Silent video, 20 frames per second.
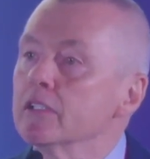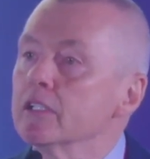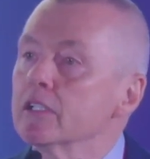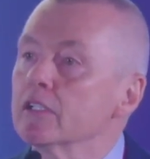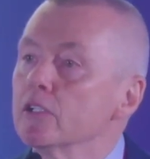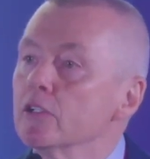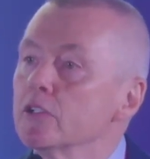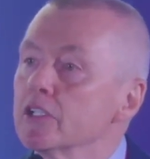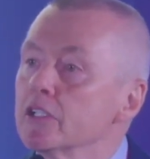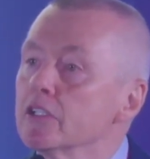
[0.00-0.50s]

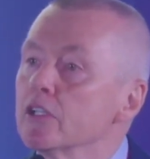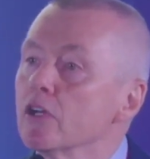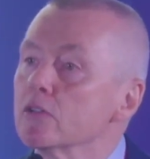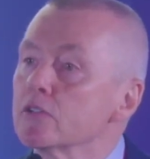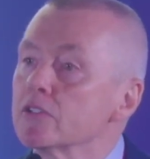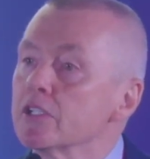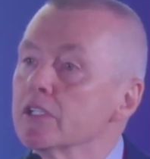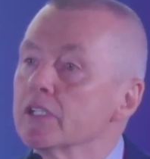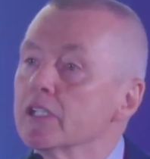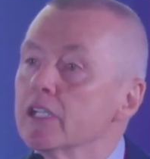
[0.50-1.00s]
including
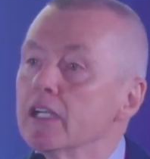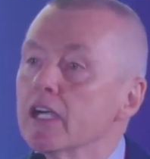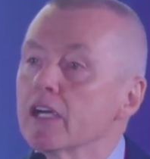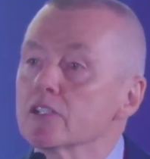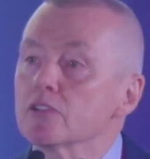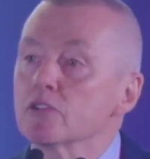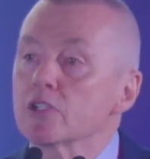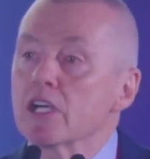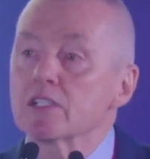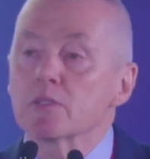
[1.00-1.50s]
those in the air
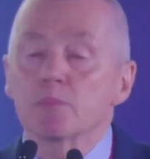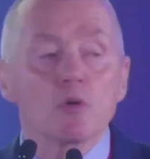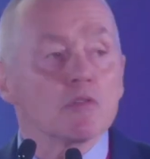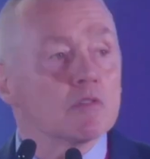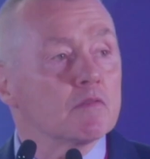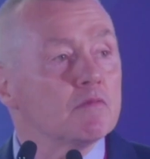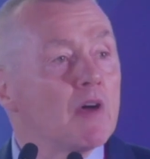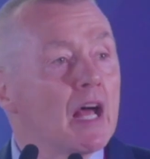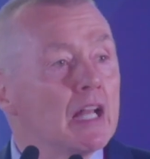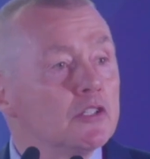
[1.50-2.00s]

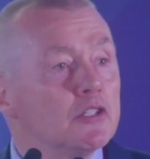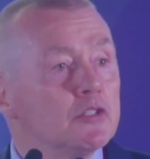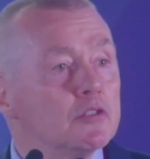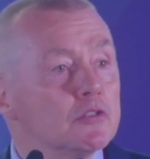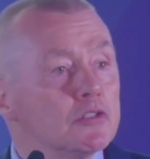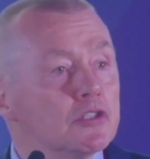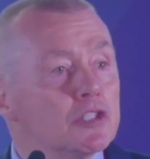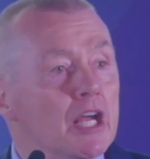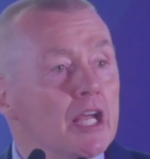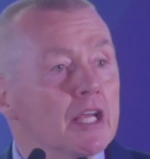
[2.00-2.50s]
transport
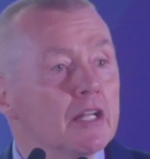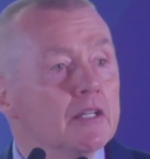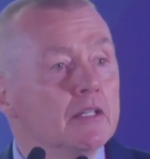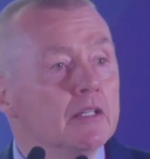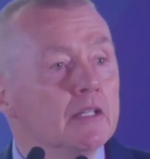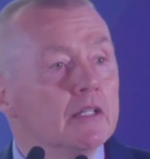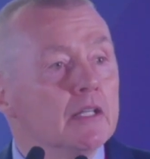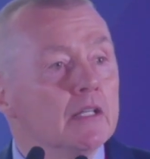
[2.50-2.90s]
value chain,